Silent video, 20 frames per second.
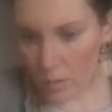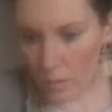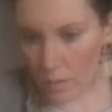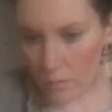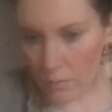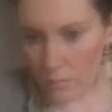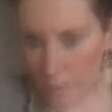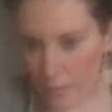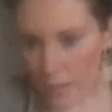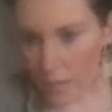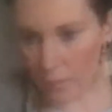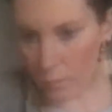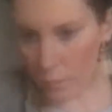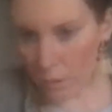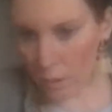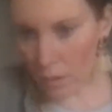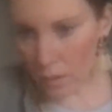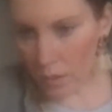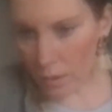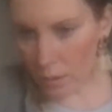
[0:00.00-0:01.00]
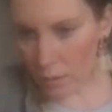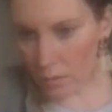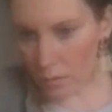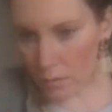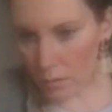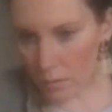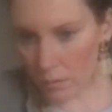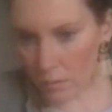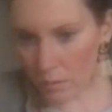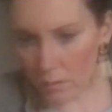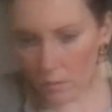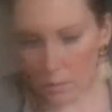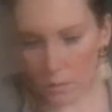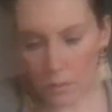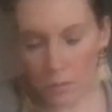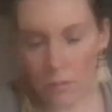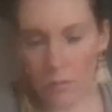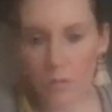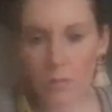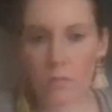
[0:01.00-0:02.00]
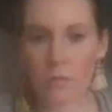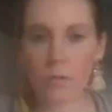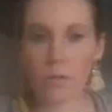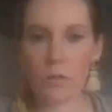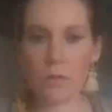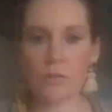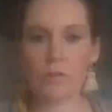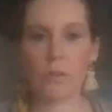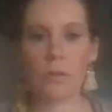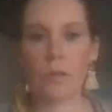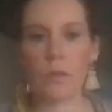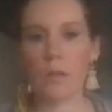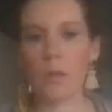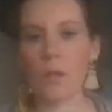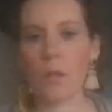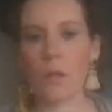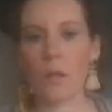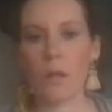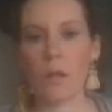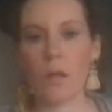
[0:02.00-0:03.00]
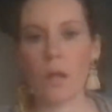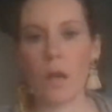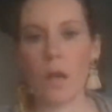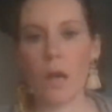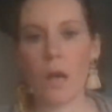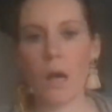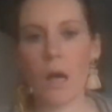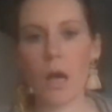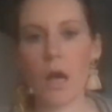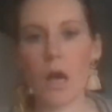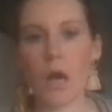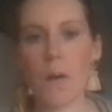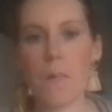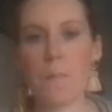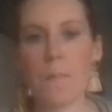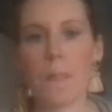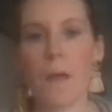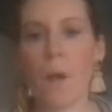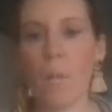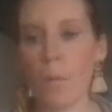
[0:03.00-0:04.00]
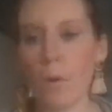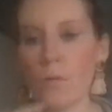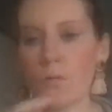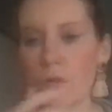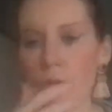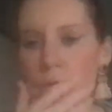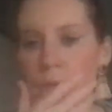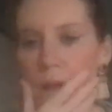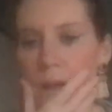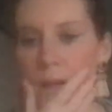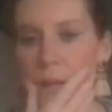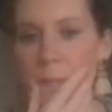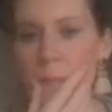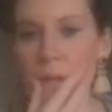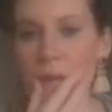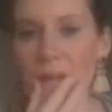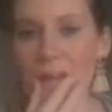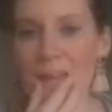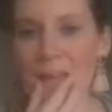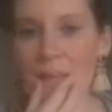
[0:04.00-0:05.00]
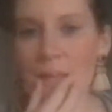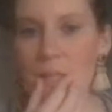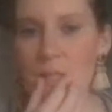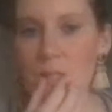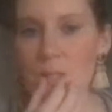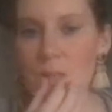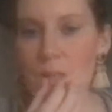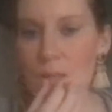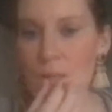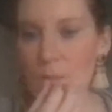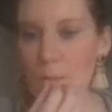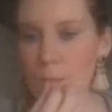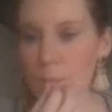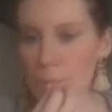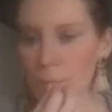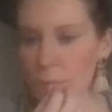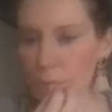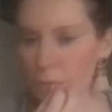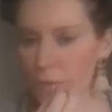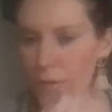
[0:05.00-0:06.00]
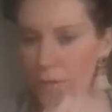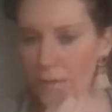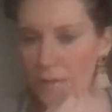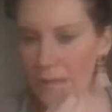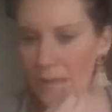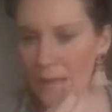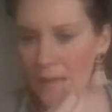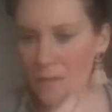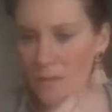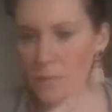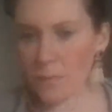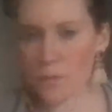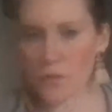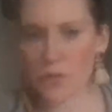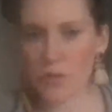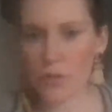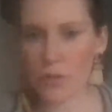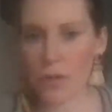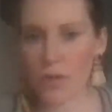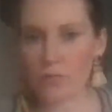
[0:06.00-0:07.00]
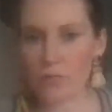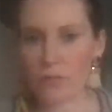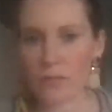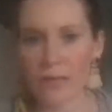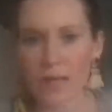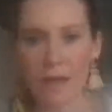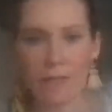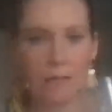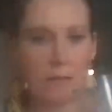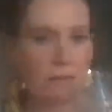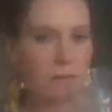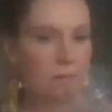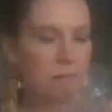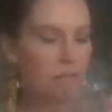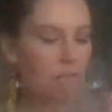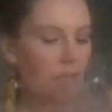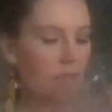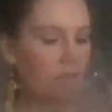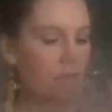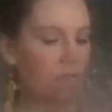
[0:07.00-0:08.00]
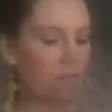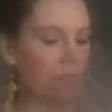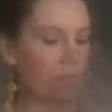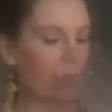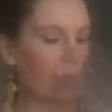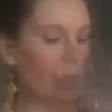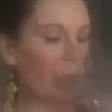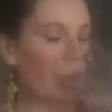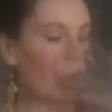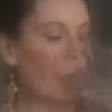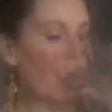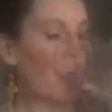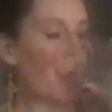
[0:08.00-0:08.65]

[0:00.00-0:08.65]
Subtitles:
Does that work? Oh gosh. I will do that in a minute. It's you're only allowed to put 200 characters, so that's difficult.